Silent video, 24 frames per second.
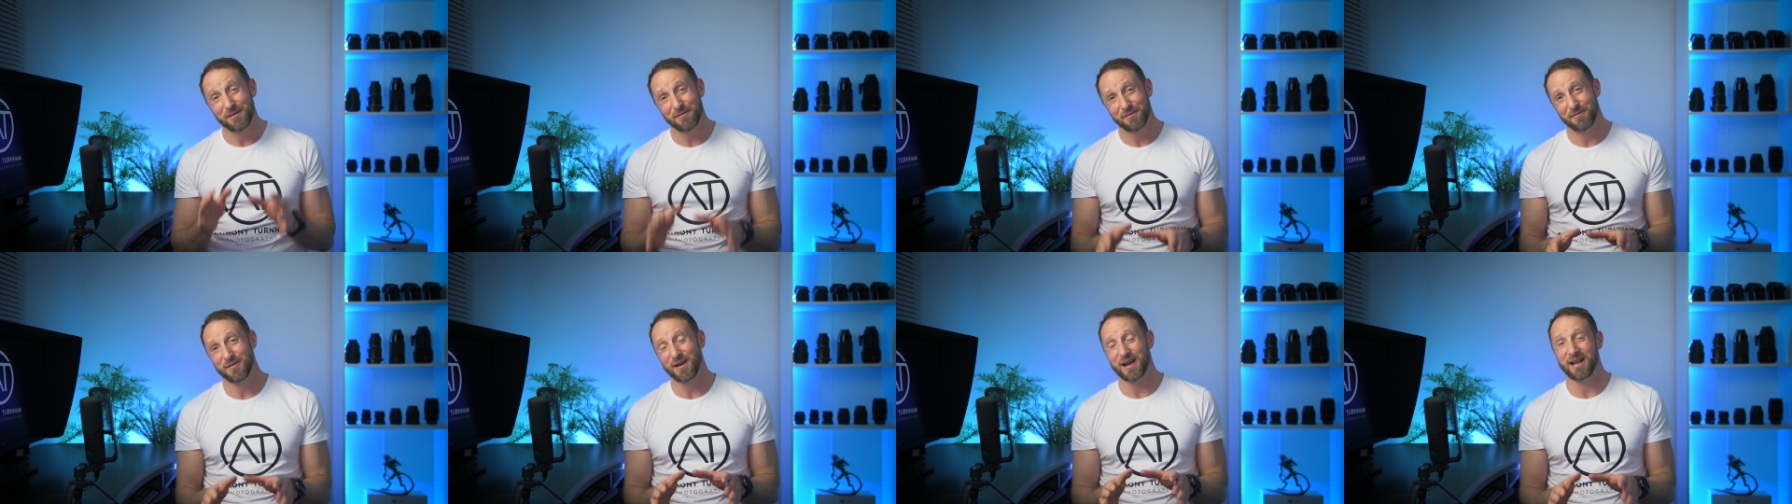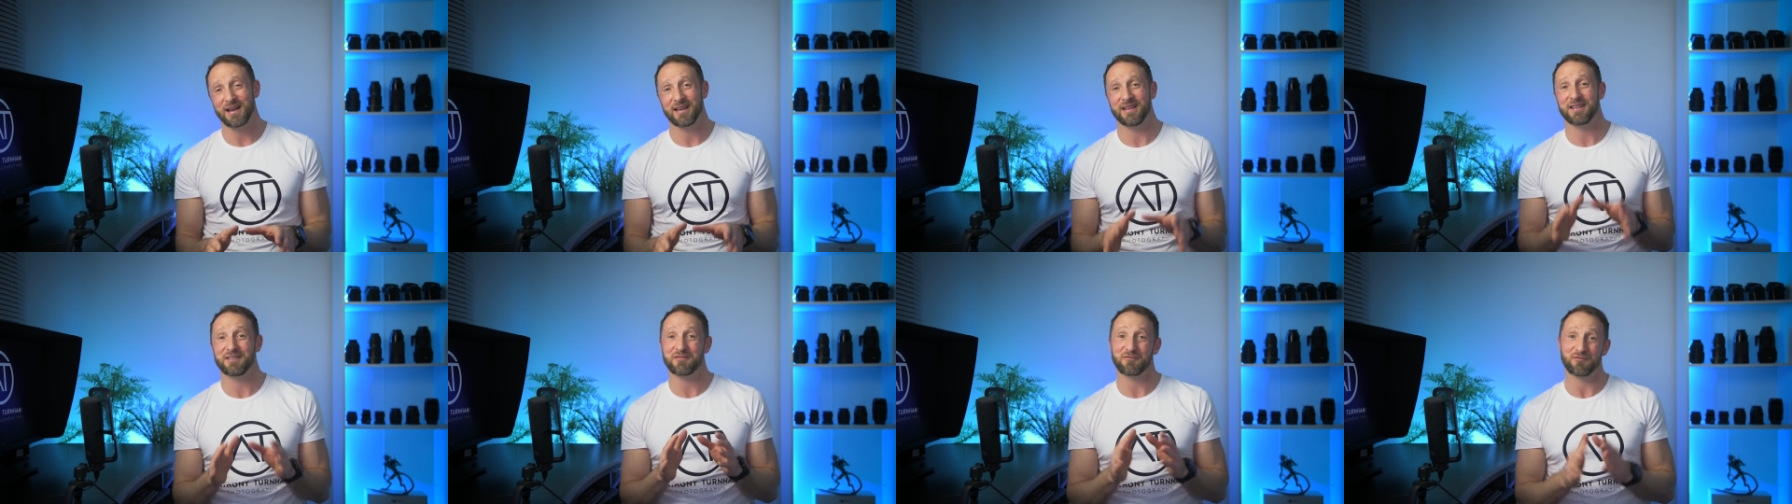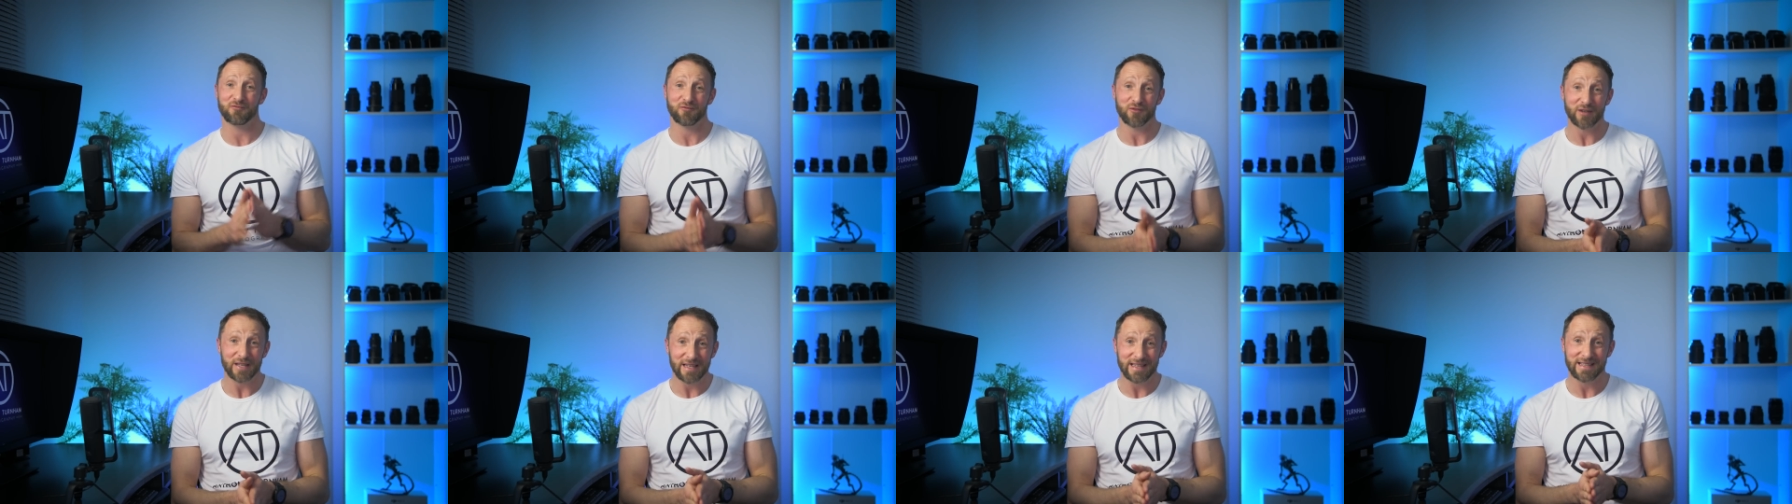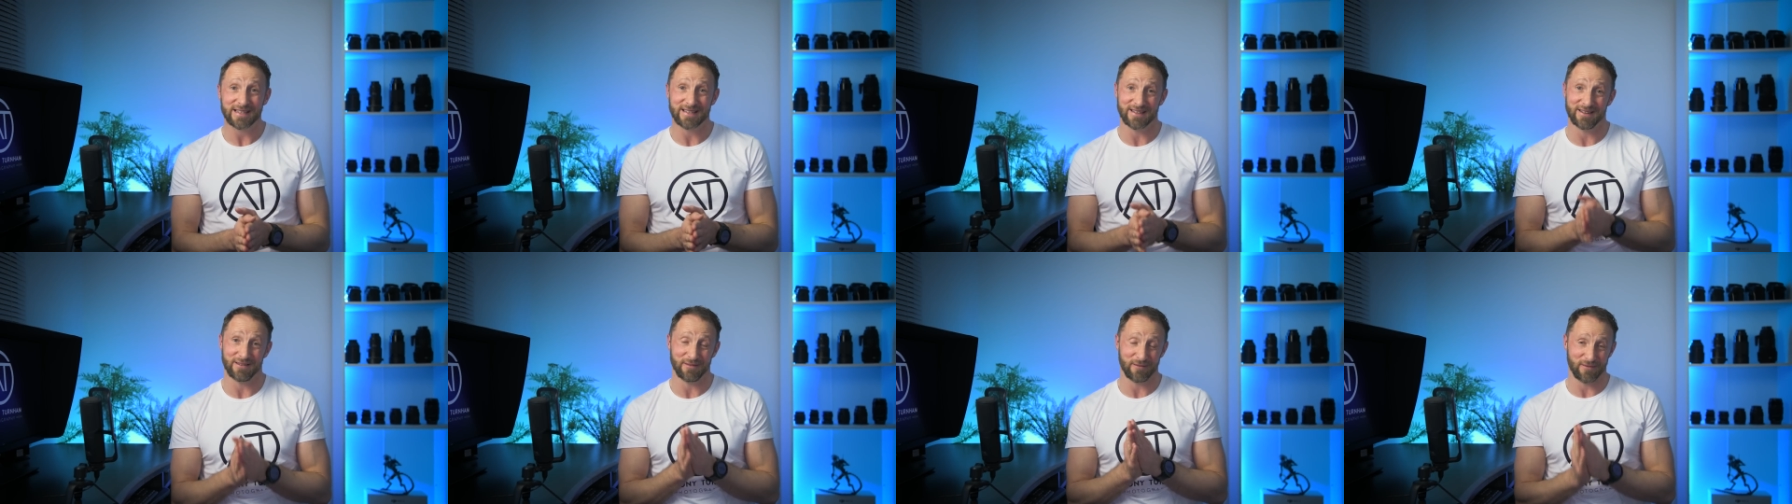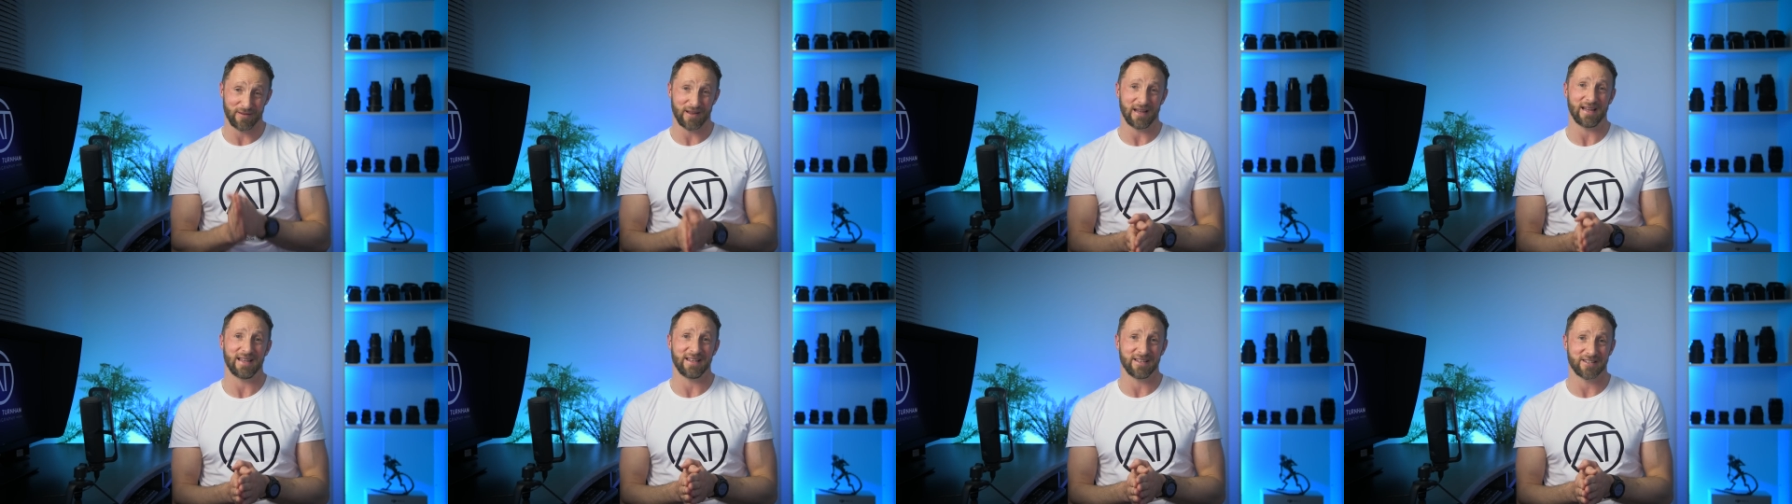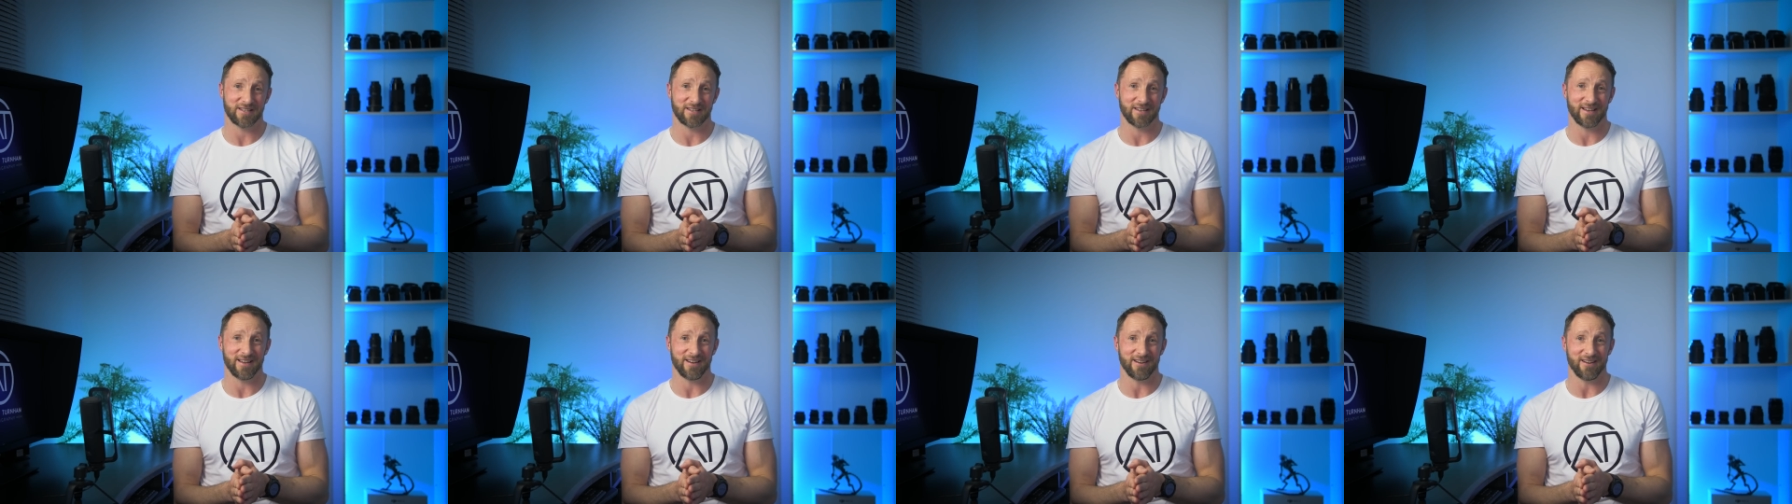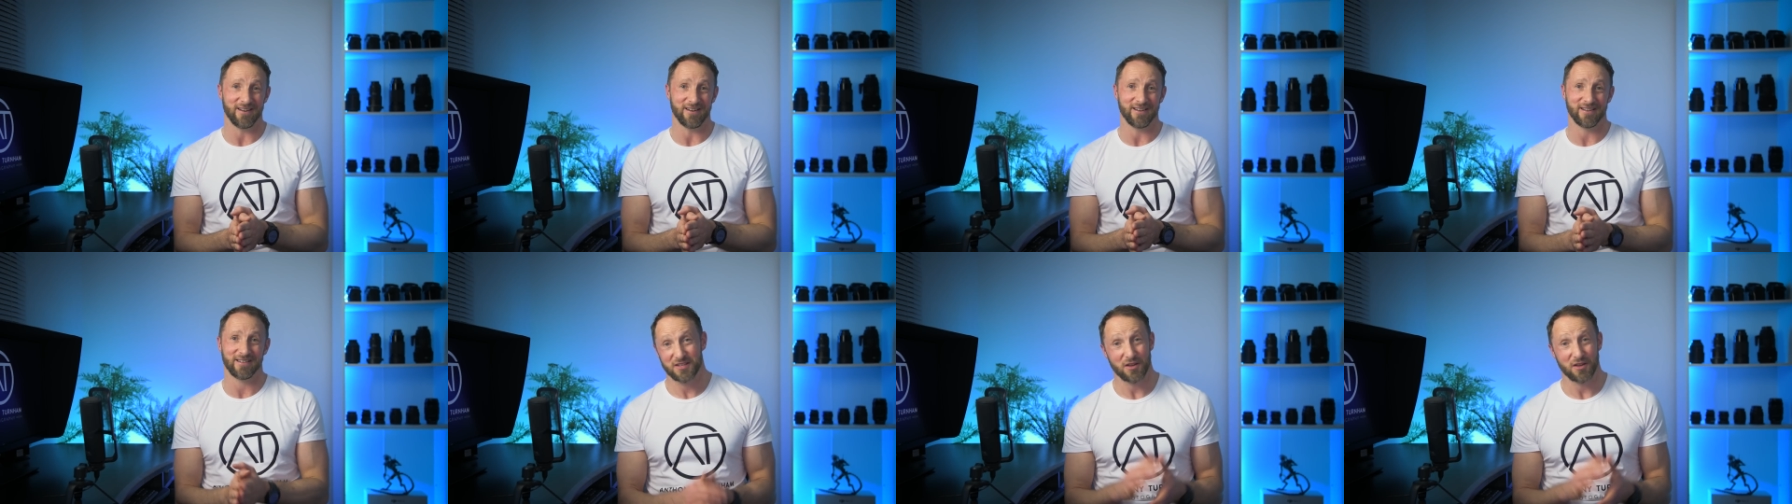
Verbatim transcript: valid reason for HDR.